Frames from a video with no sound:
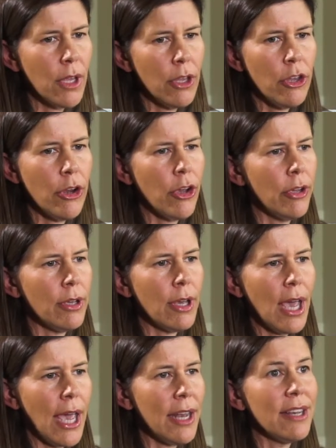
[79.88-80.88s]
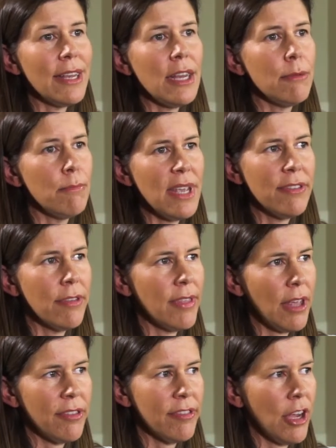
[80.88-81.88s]
you know, I hadn't eaten meat at
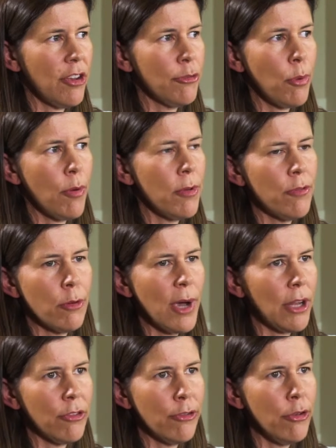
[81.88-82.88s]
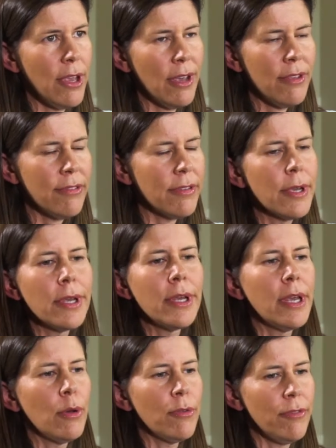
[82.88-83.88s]
that stage probably for about 2 years,
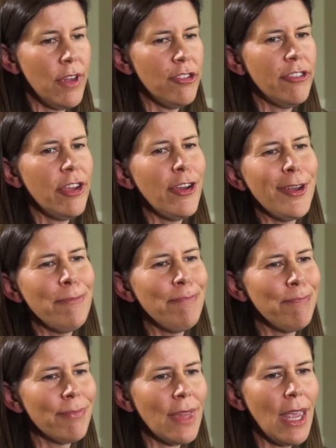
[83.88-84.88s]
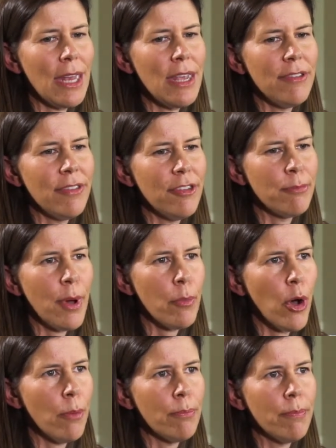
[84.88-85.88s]
I was vegetarian, and he said to my
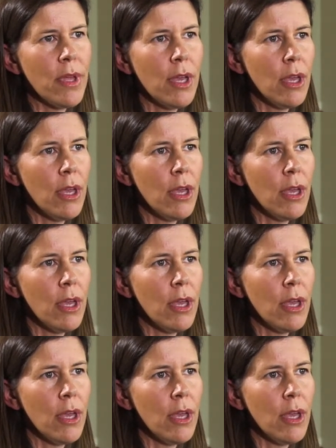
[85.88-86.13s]
mom,